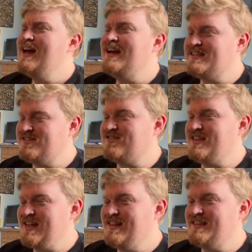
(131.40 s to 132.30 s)
It's
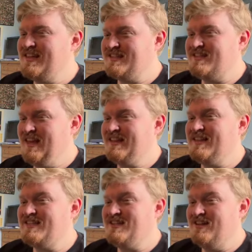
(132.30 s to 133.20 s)
interesting how
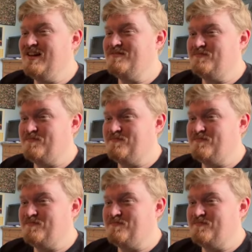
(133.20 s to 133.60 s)
they still are